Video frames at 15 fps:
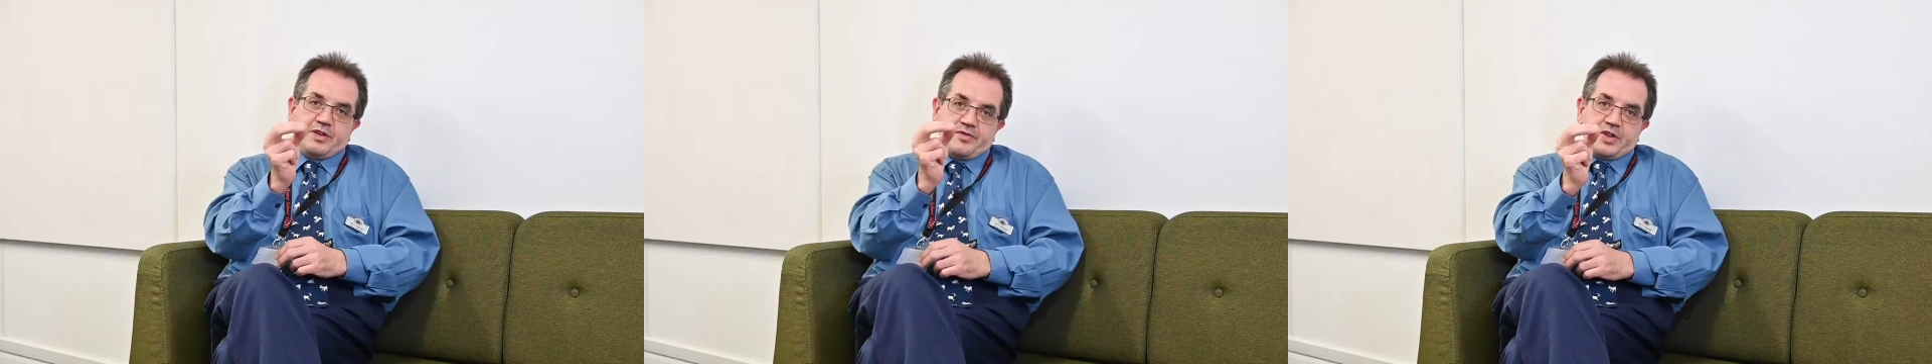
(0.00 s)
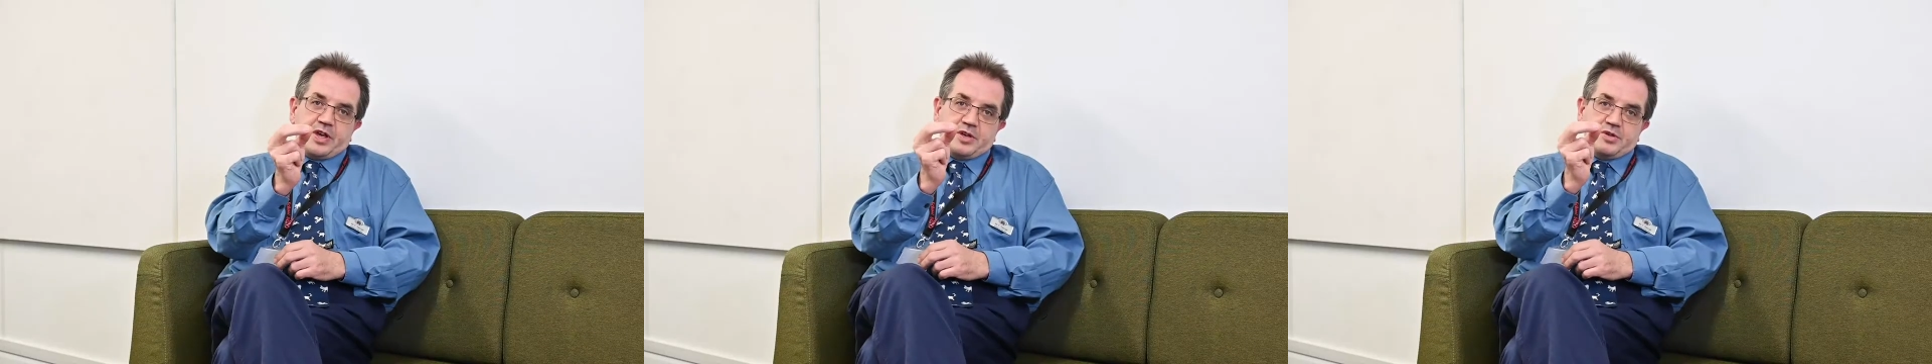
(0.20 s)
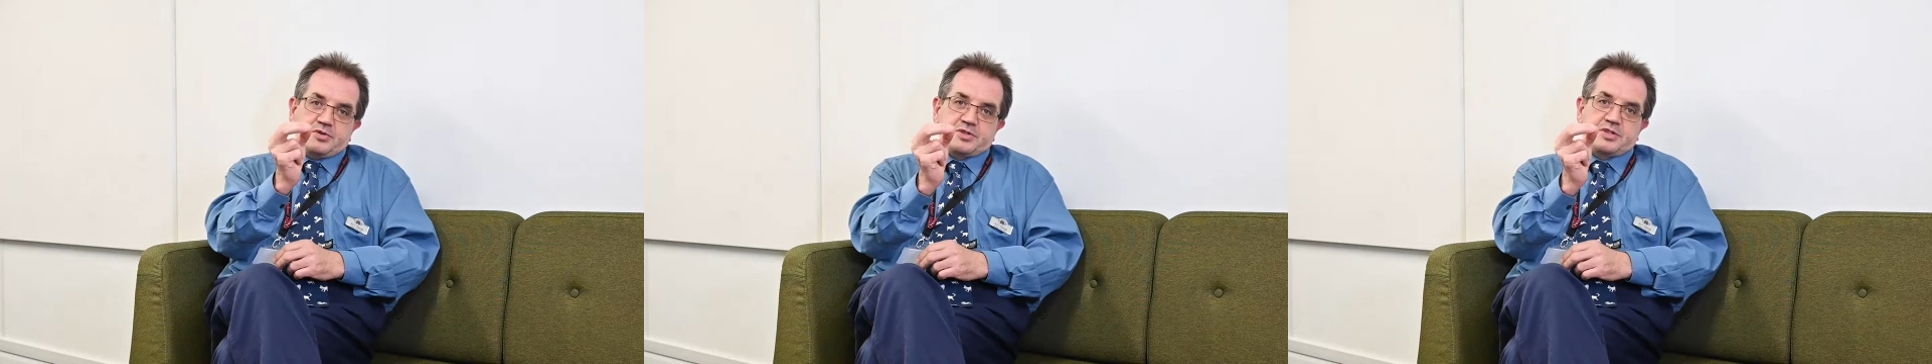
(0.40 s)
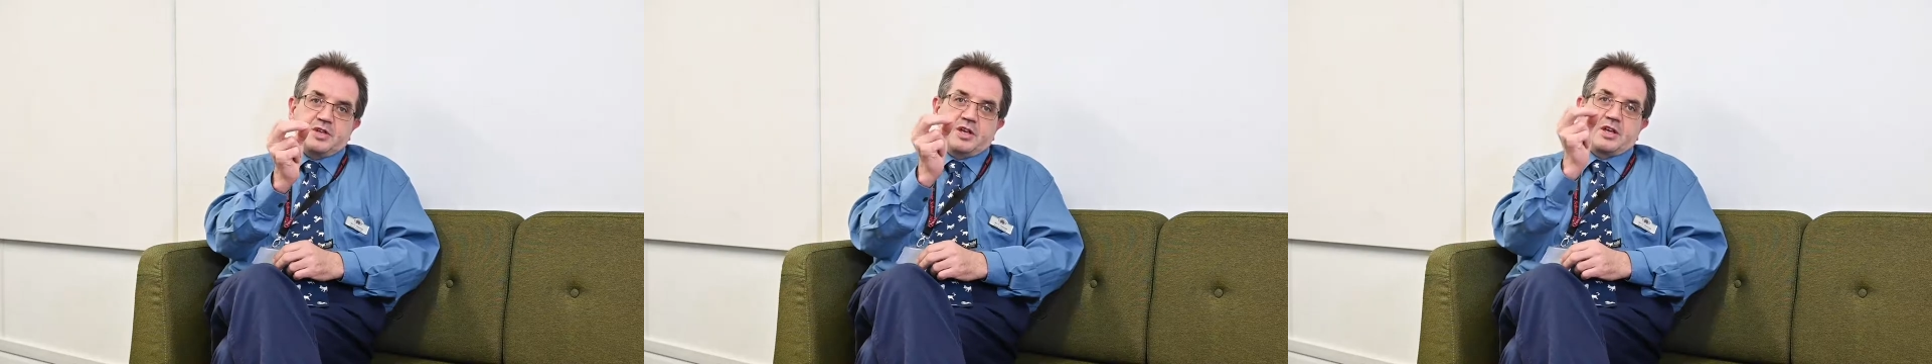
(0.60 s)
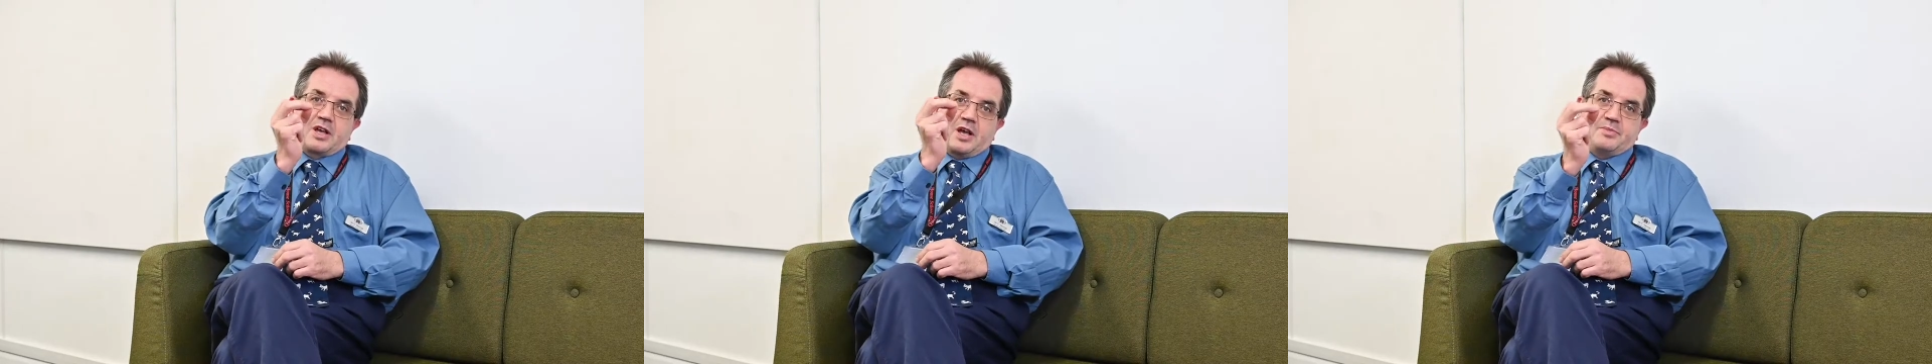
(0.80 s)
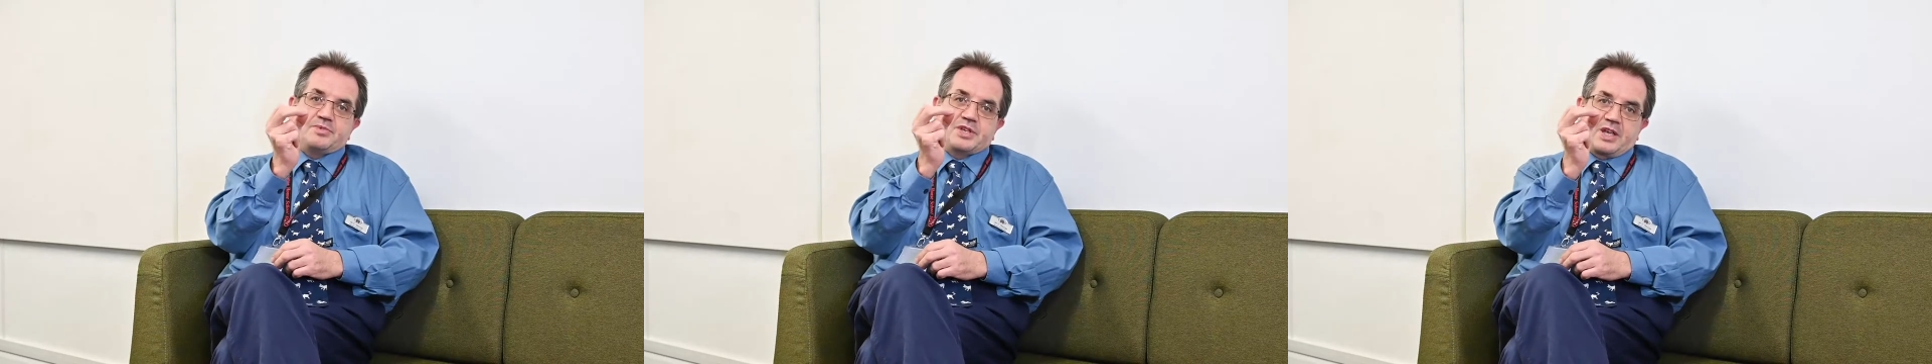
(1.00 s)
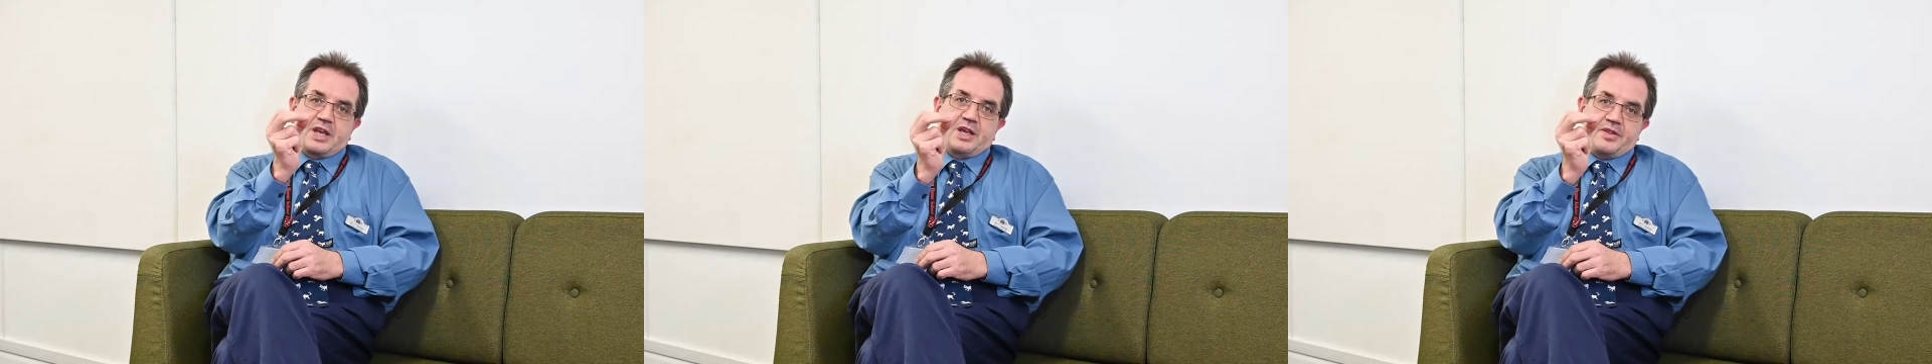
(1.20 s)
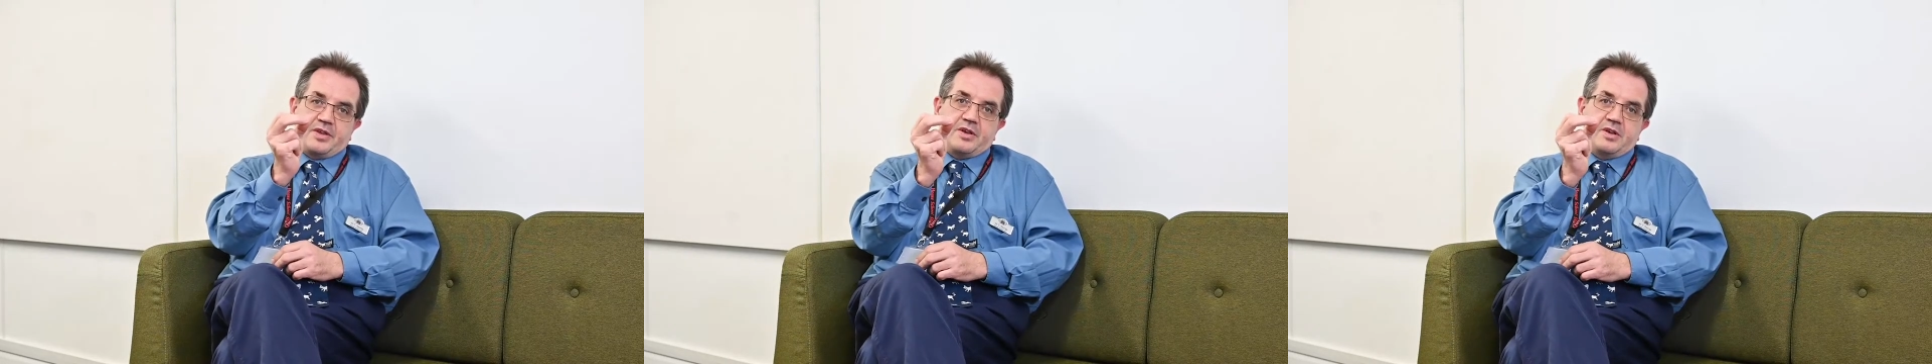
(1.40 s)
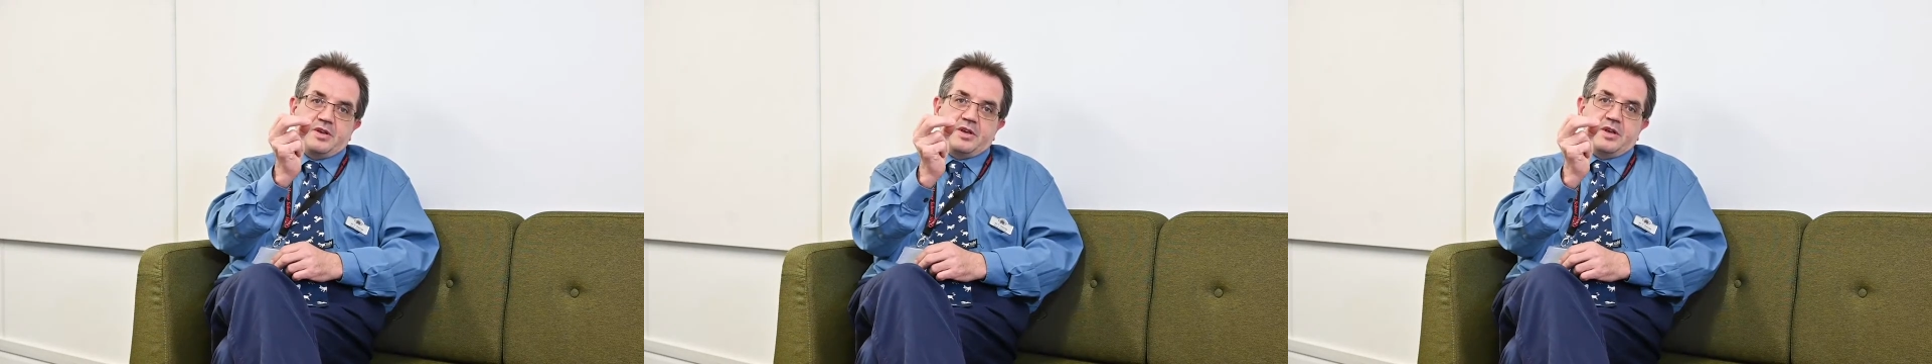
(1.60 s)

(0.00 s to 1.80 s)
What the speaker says: of those come together.